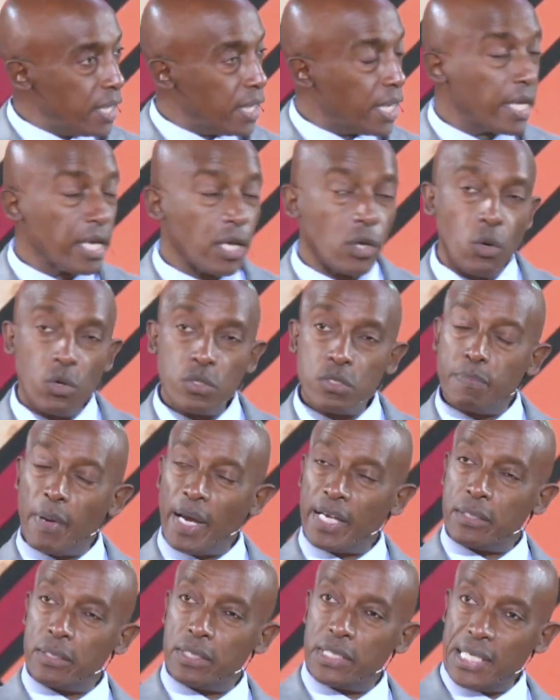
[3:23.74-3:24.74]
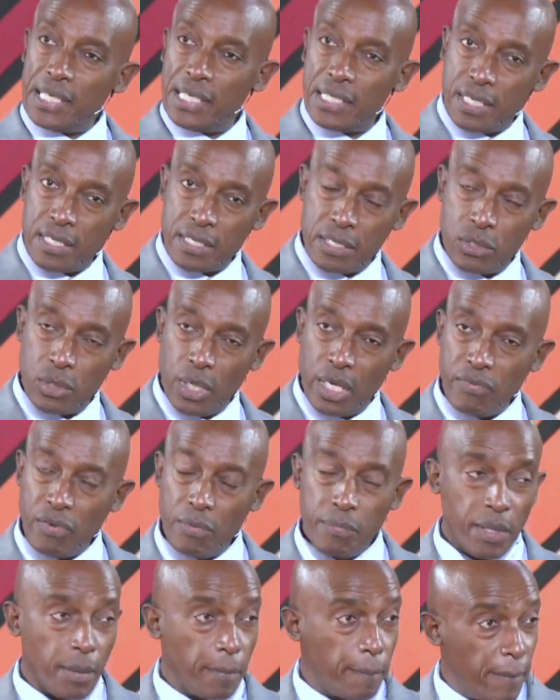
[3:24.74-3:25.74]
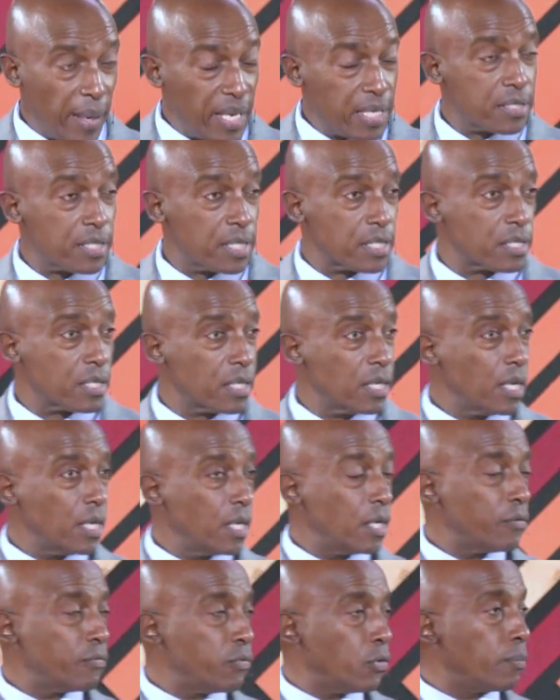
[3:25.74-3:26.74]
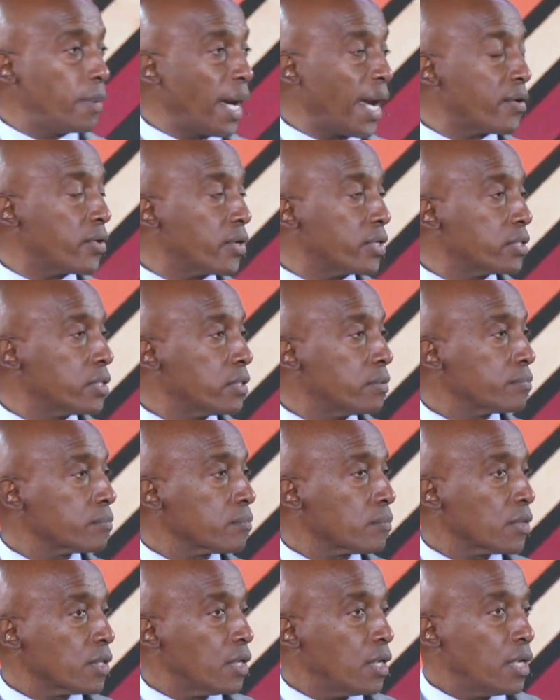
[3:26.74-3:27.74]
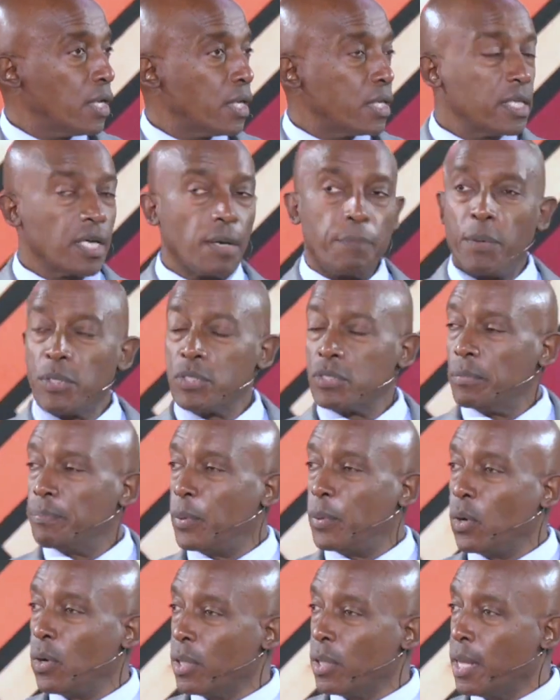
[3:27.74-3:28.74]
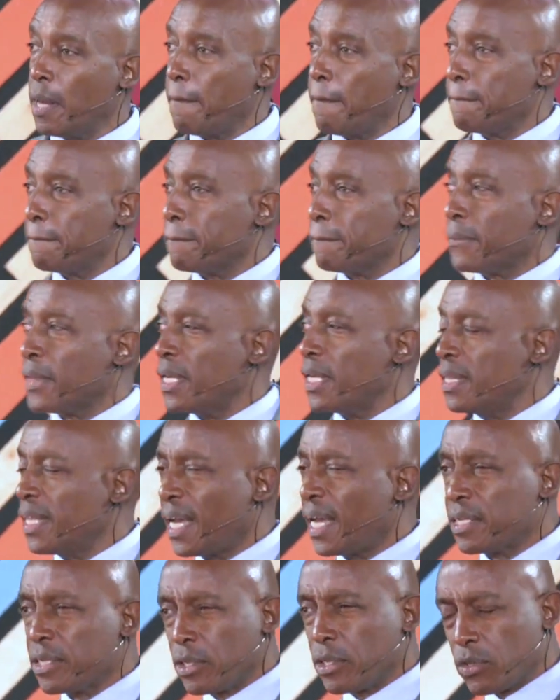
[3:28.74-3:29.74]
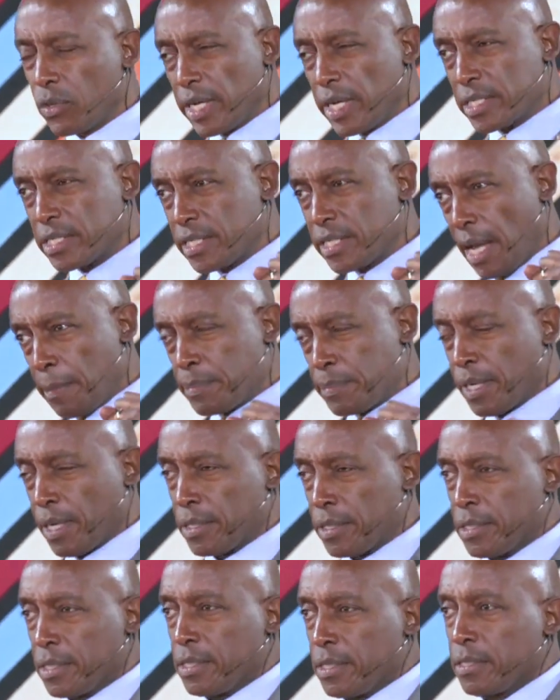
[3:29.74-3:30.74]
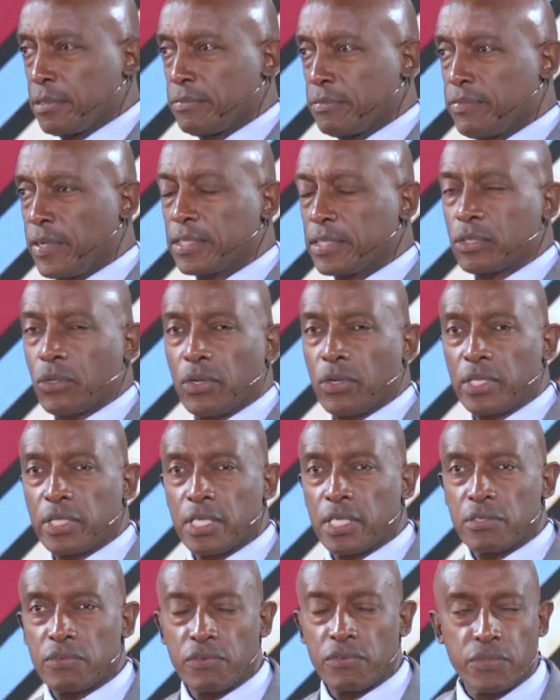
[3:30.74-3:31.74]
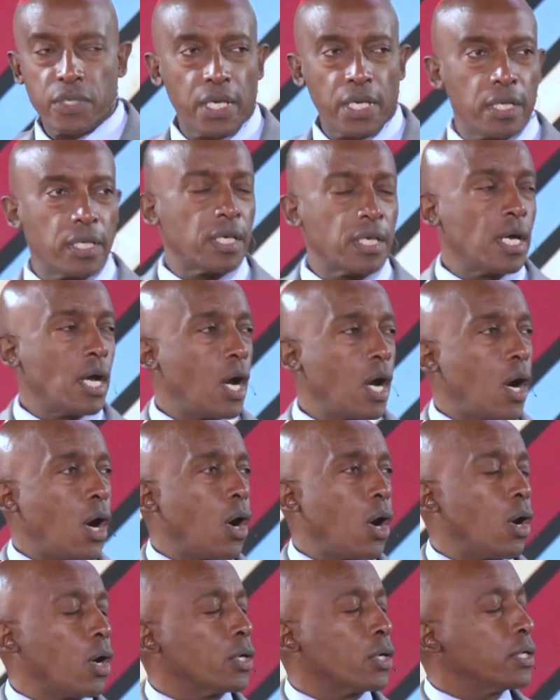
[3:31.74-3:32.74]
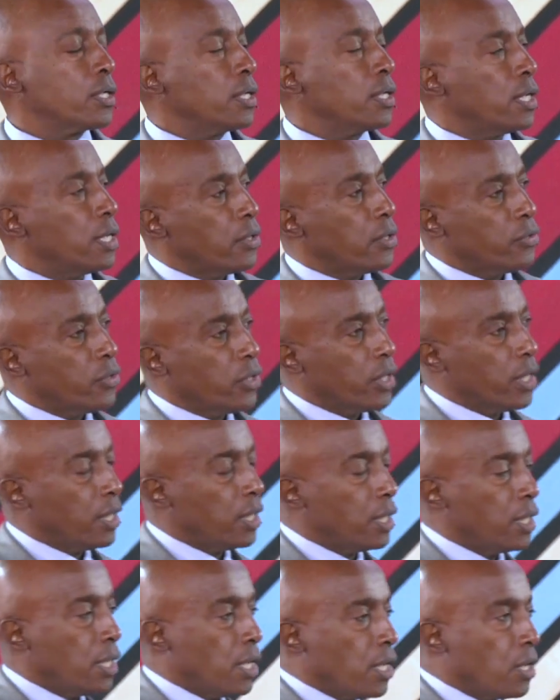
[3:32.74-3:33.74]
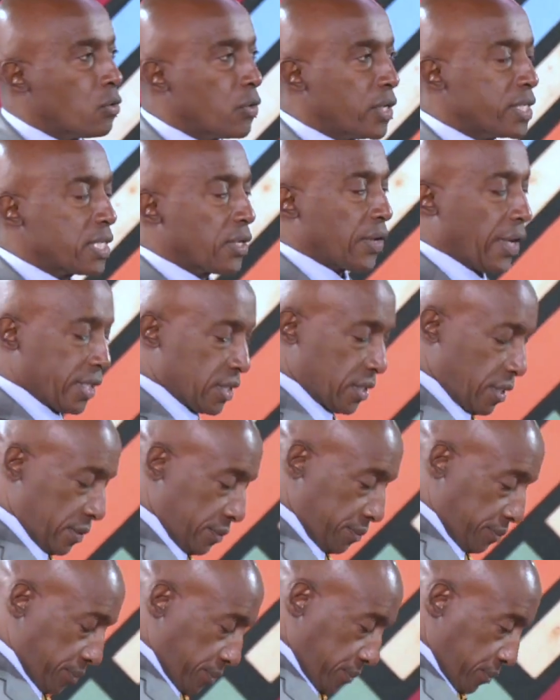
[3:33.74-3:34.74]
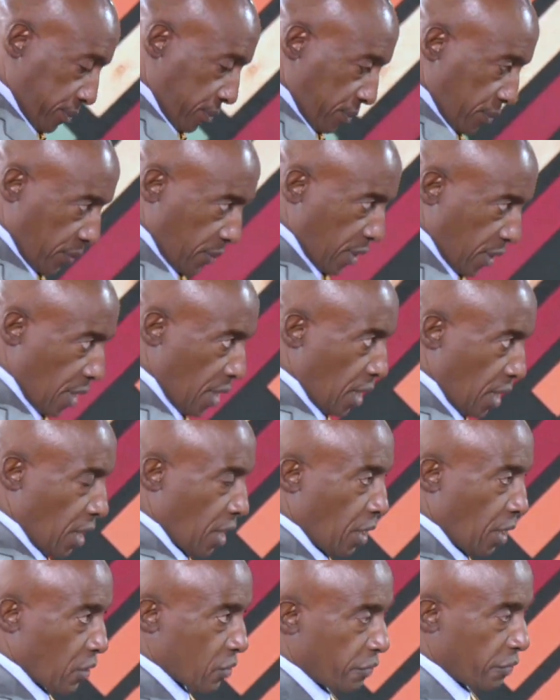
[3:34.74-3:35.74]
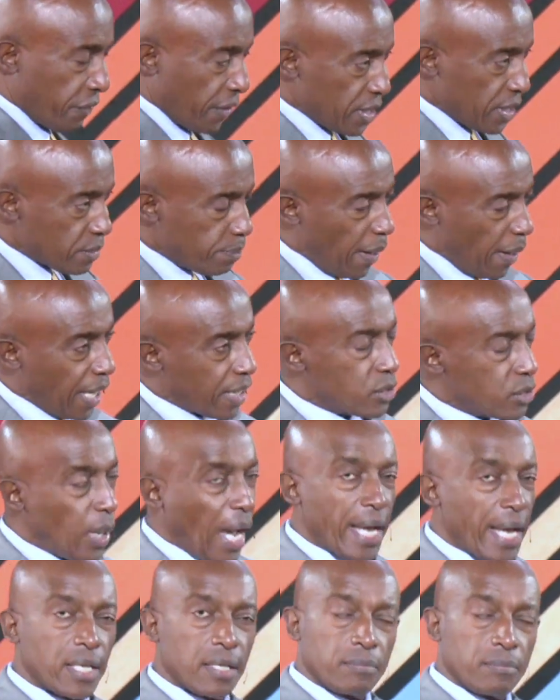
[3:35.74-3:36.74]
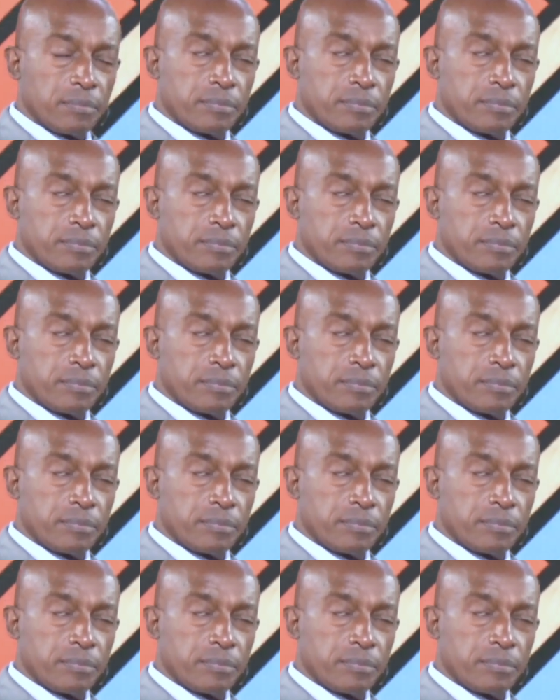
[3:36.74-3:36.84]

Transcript: He goes back to Genesis to give him the basis for marriage. The Apostle Paul in that great chapter, 1 Corinthians 15, on the resurrection. refers back to Adam.